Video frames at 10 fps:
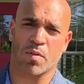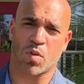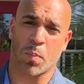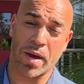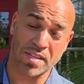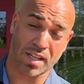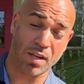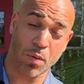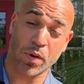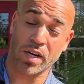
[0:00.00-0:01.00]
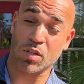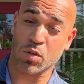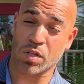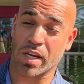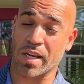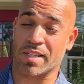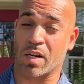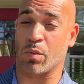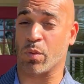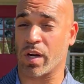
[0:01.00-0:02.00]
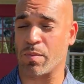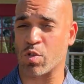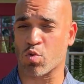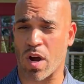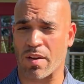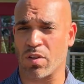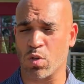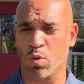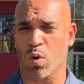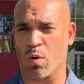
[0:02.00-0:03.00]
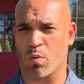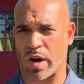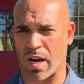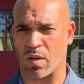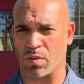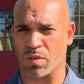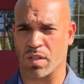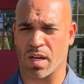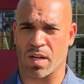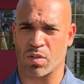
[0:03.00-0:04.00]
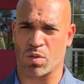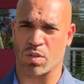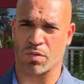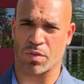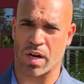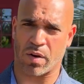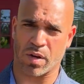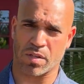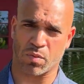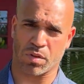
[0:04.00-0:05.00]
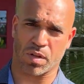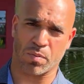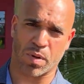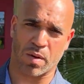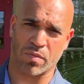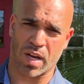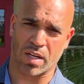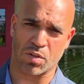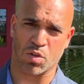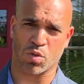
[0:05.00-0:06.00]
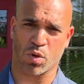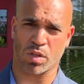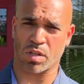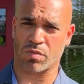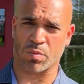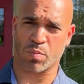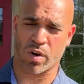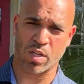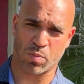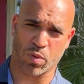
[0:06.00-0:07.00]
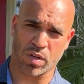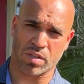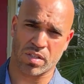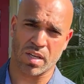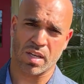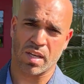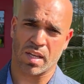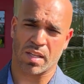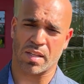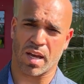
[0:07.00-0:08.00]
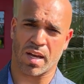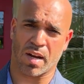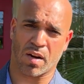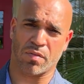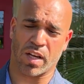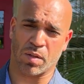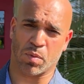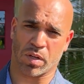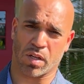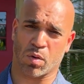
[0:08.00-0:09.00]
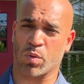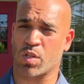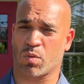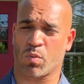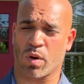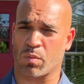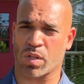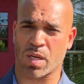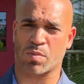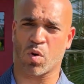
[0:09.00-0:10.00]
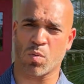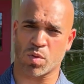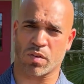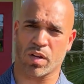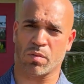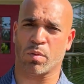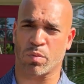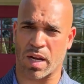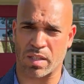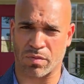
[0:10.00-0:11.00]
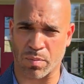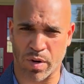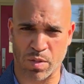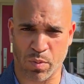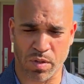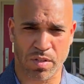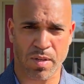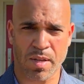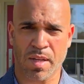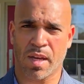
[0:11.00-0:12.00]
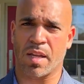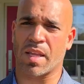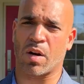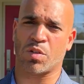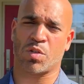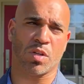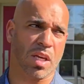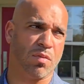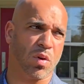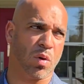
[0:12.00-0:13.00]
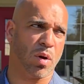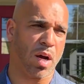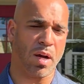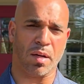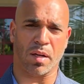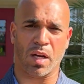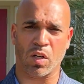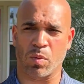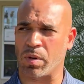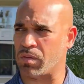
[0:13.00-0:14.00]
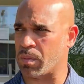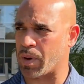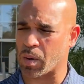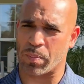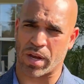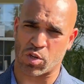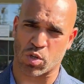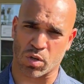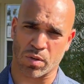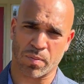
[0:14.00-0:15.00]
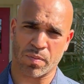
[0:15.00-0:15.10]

So basically what we're gonna do today is we're gonna be driving you around to different areas within Palm Valley to show you the different price points that are available here, or what types of homes are available at different price points. And that should give you a little bit of a better picture